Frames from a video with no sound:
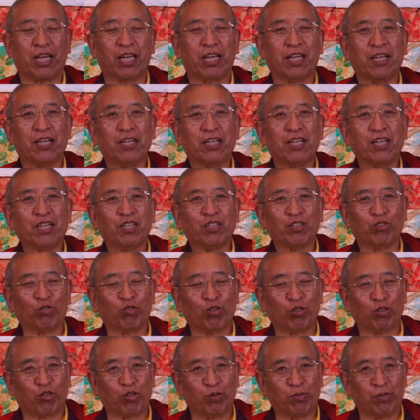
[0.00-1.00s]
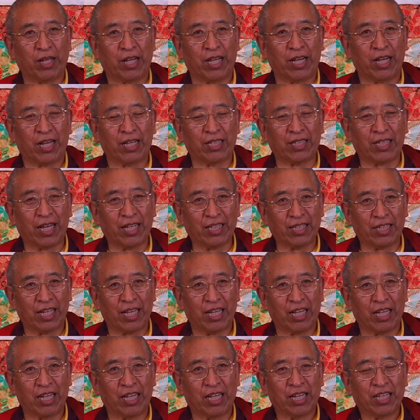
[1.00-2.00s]
In any case, by being
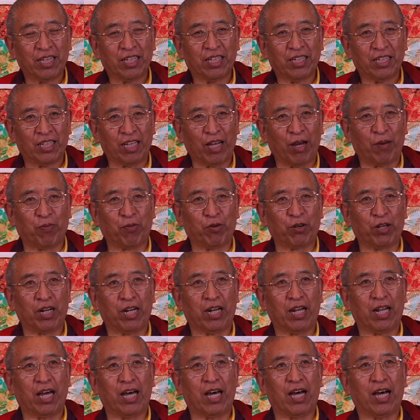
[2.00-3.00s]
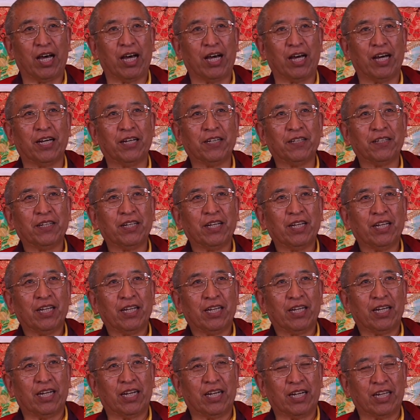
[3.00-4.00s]
motivated by bodhicitta,
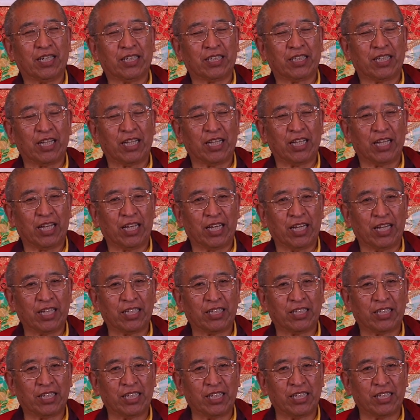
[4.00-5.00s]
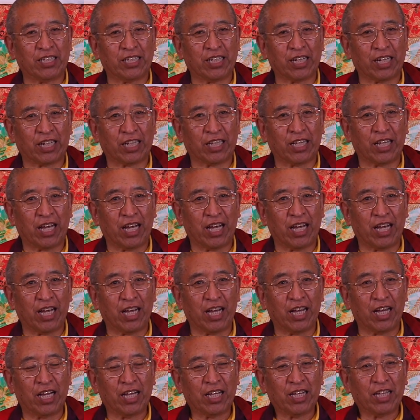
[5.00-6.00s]
your Dharma becomes a path.
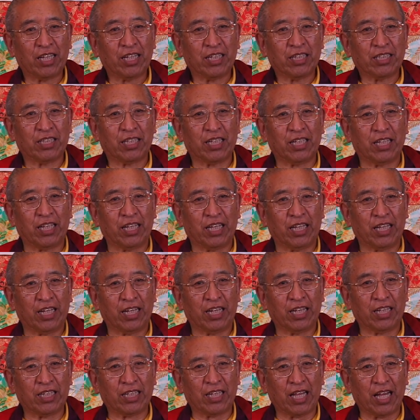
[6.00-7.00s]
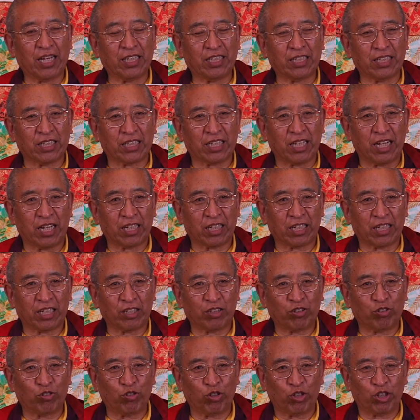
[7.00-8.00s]
Now, when we generate
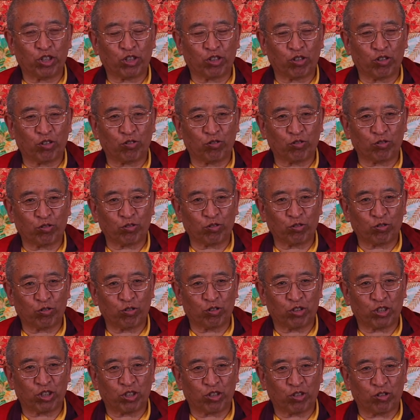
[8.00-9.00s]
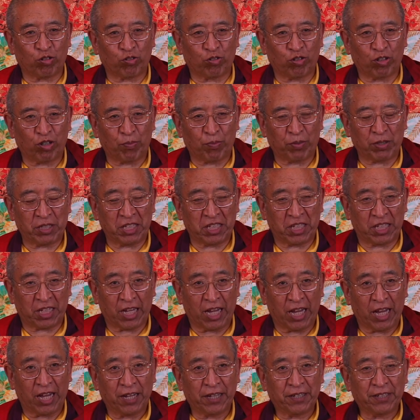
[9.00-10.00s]
bodhicitta or bring bodhicitta
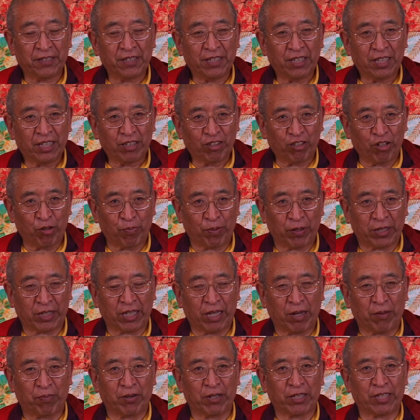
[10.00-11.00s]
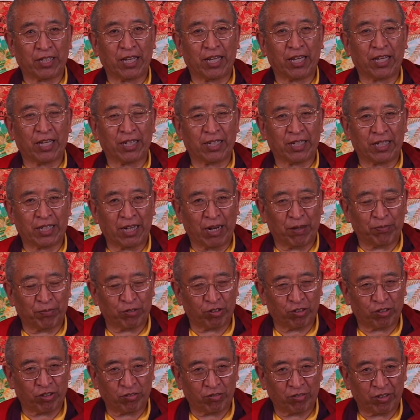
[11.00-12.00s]
to mind, sometimes we do
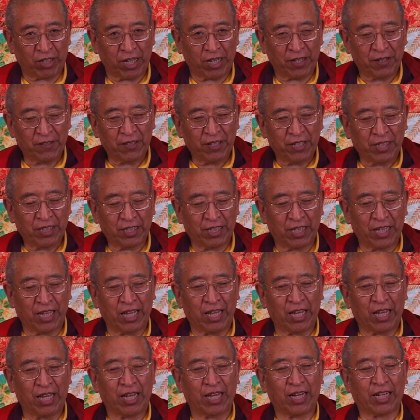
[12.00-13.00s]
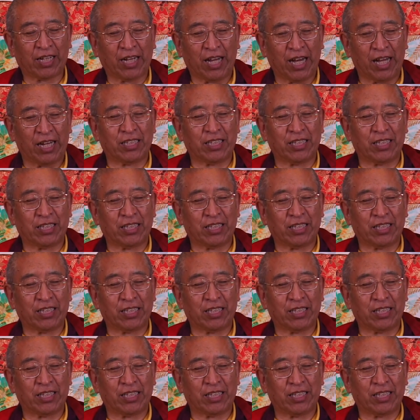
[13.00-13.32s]
so in a fabricated or